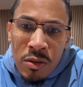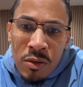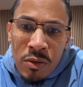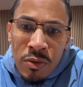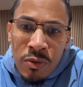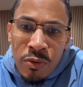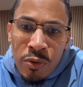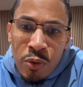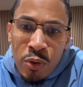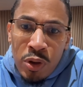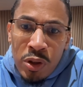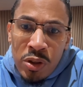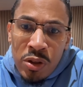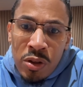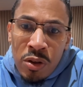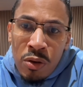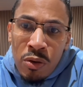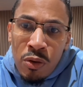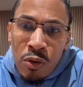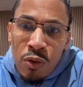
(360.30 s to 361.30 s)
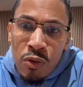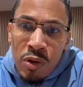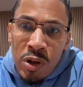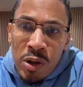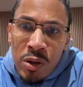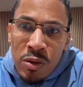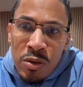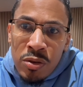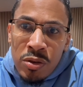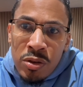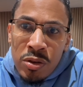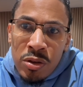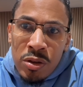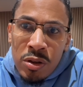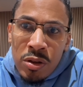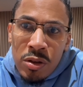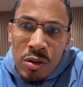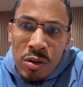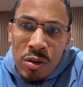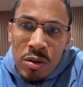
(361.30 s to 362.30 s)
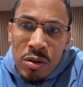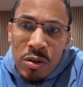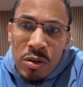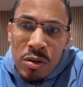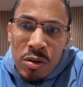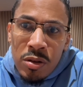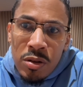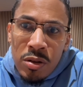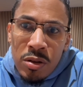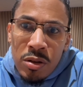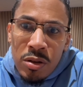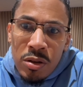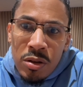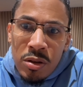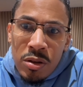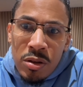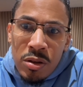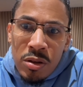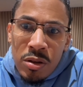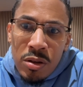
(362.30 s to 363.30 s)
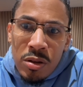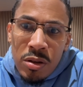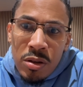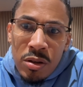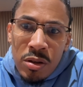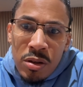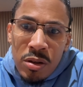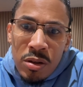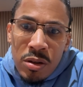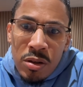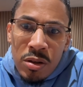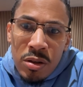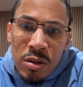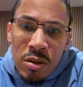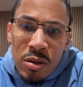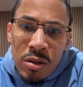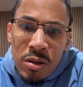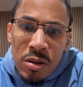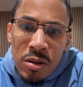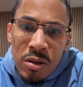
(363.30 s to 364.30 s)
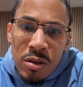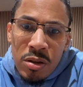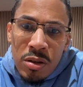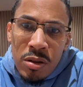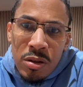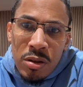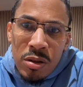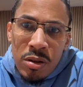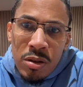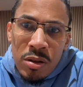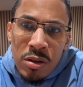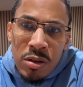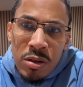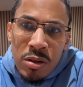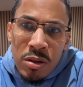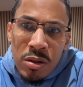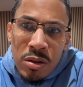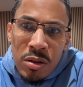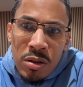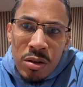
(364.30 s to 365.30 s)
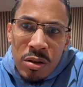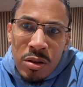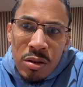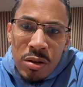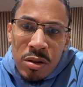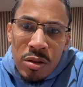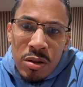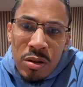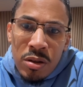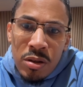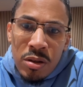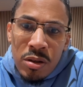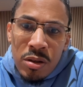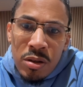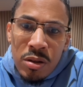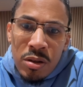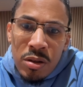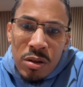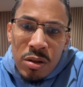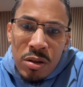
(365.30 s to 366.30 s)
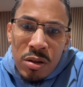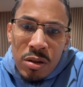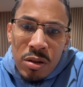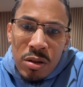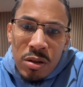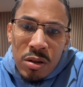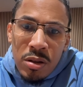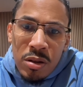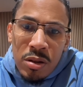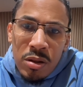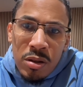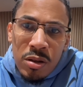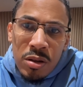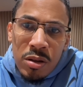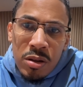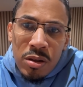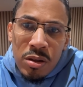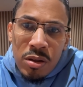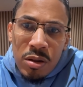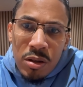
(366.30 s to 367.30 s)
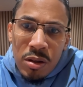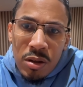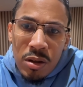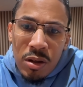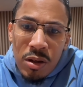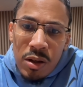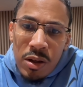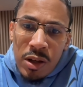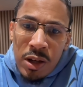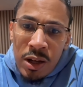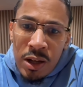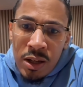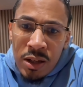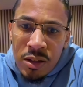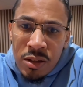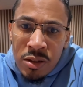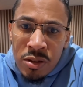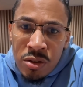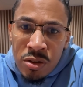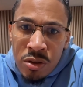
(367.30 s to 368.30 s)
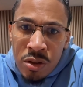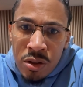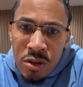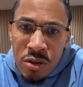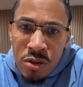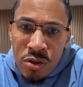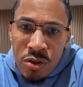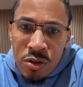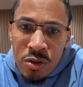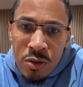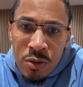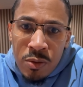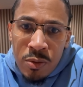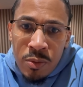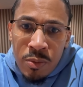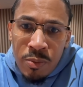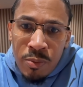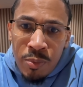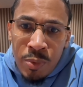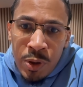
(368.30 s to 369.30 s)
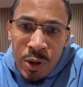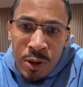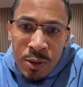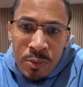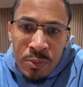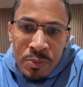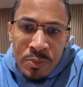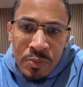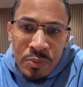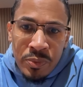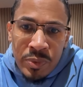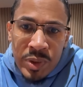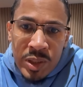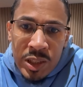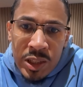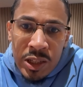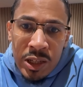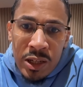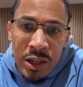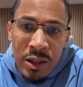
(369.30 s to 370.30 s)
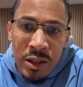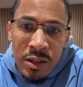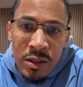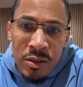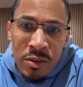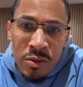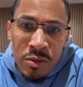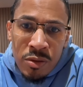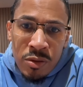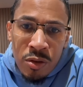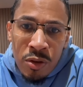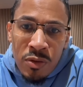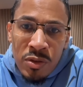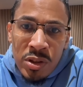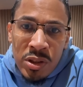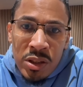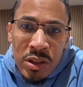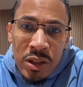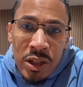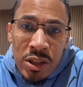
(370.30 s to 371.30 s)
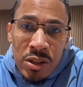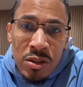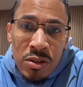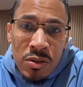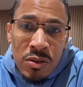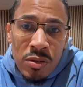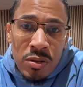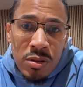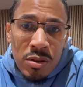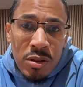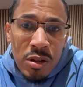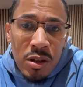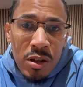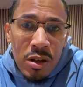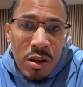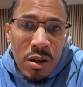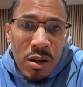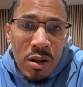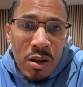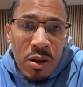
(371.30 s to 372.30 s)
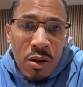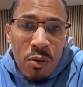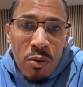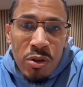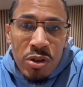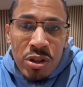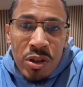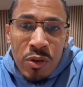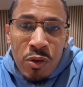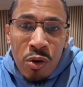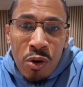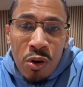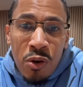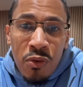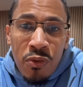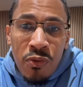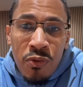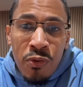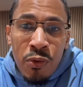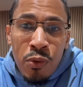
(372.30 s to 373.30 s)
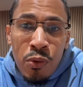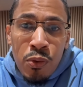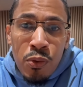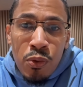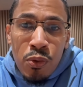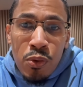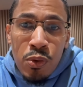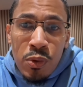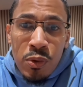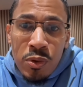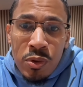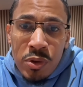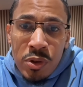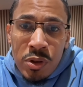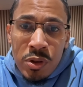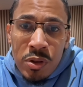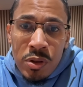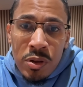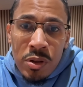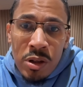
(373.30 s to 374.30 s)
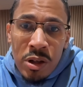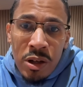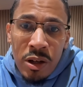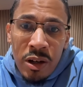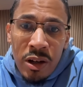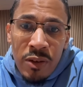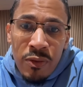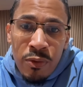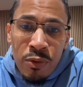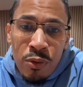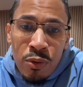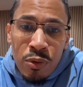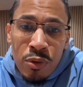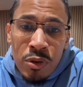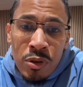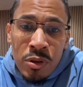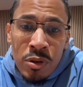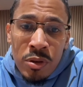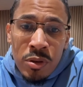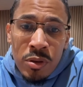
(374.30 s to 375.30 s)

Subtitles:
for the whole rounds. He knows that I actually hate him. When he described it, he chatted his scully like you don't know what actually came in. And such. But yeah, and then obviously that's once I've got a full leveled